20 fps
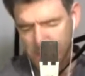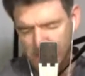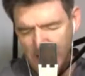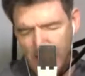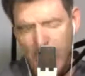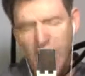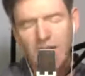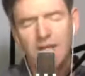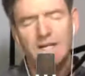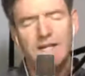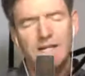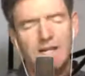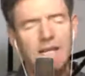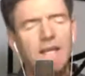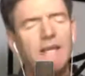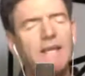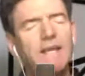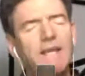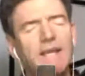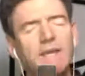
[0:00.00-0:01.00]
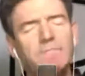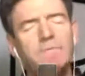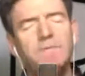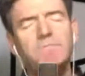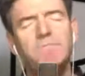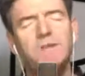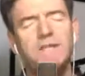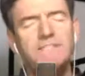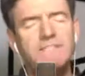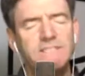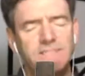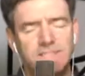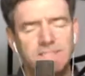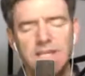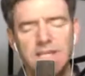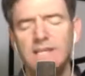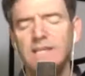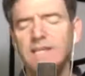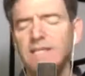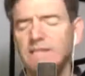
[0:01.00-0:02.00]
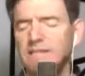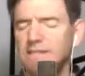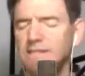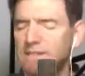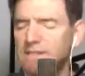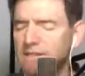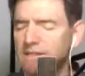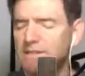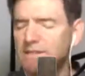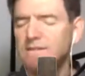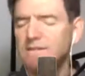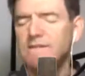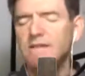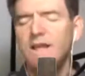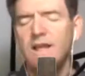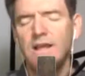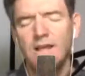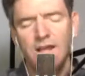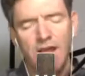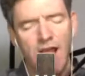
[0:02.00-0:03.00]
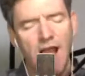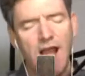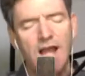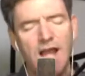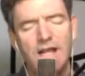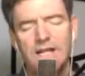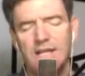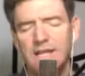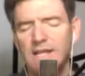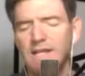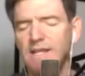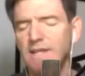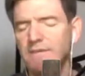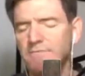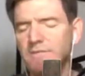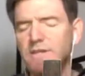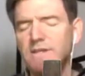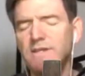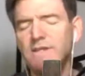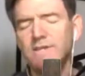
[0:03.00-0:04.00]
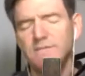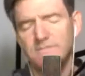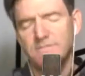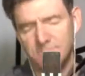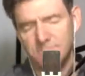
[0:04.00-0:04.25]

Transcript: I claim a blessing. I claim it.